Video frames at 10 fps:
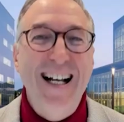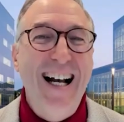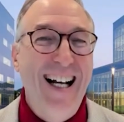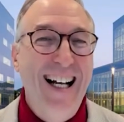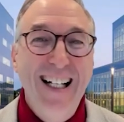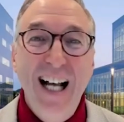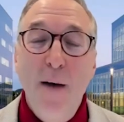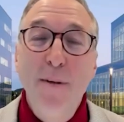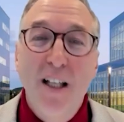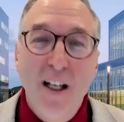I
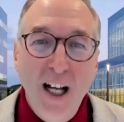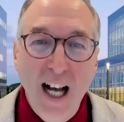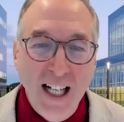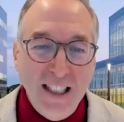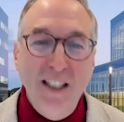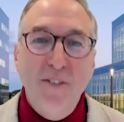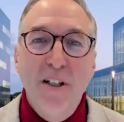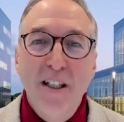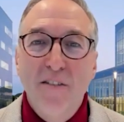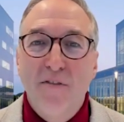mean, I think
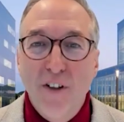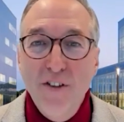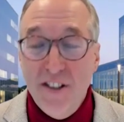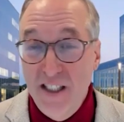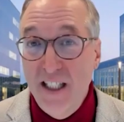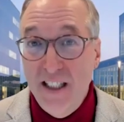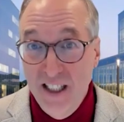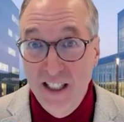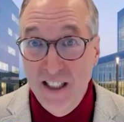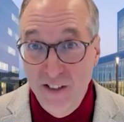we first need
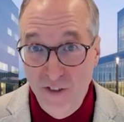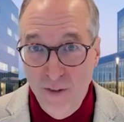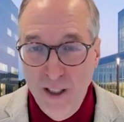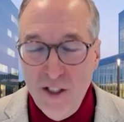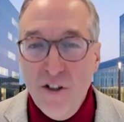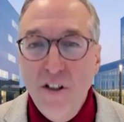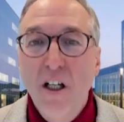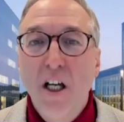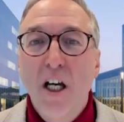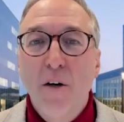indeed information.
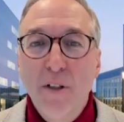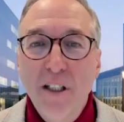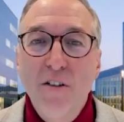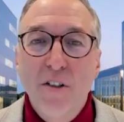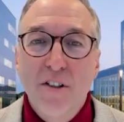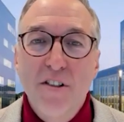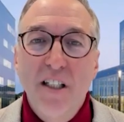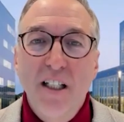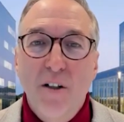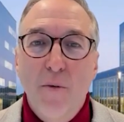We need to
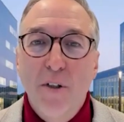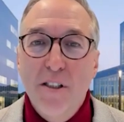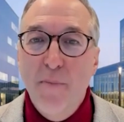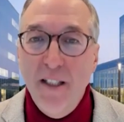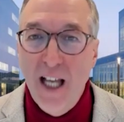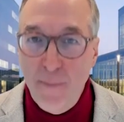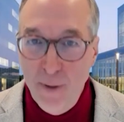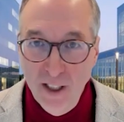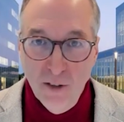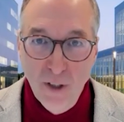understand what's been
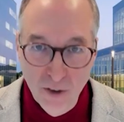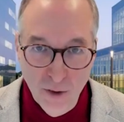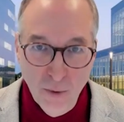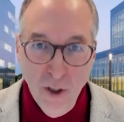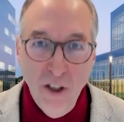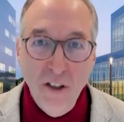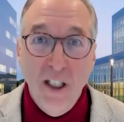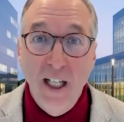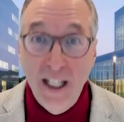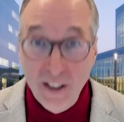happening around the world
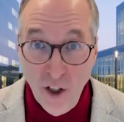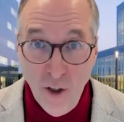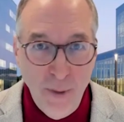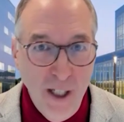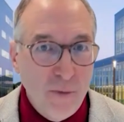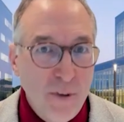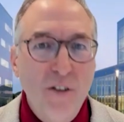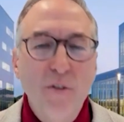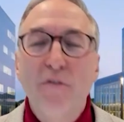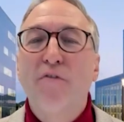and compare. We
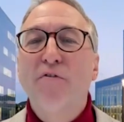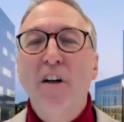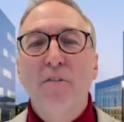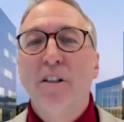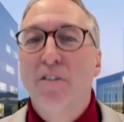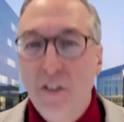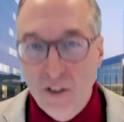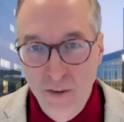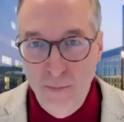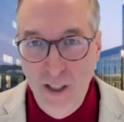do very little
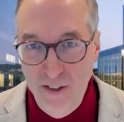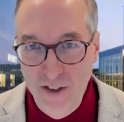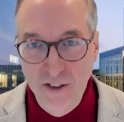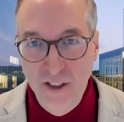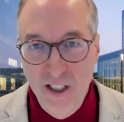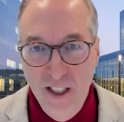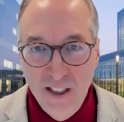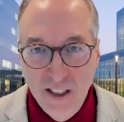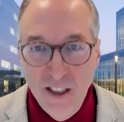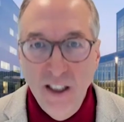comparison in
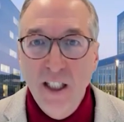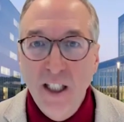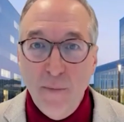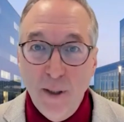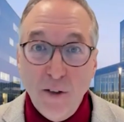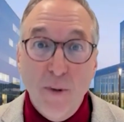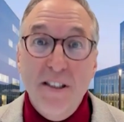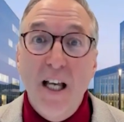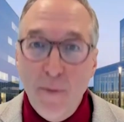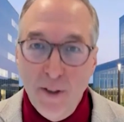Canada about what's
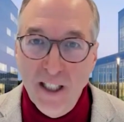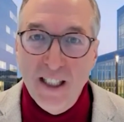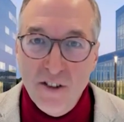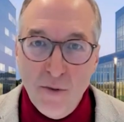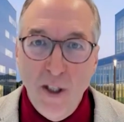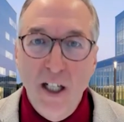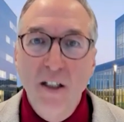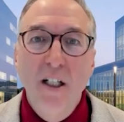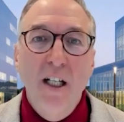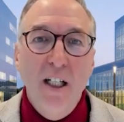happening elsewhere,
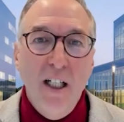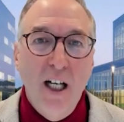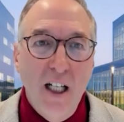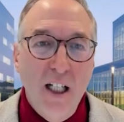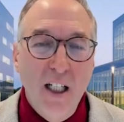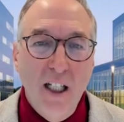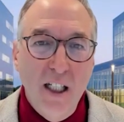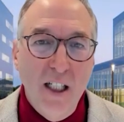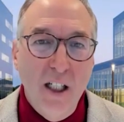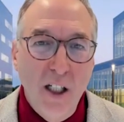
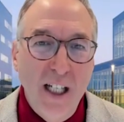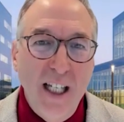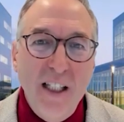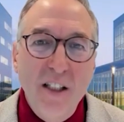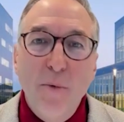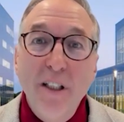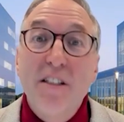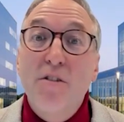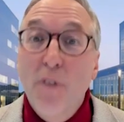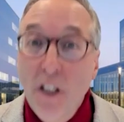in what
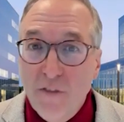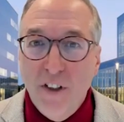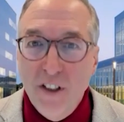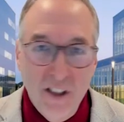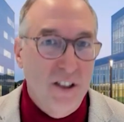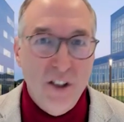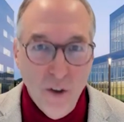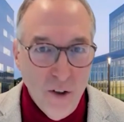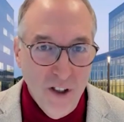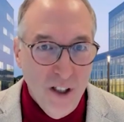is relevant.
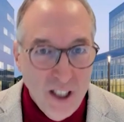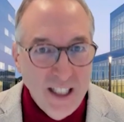So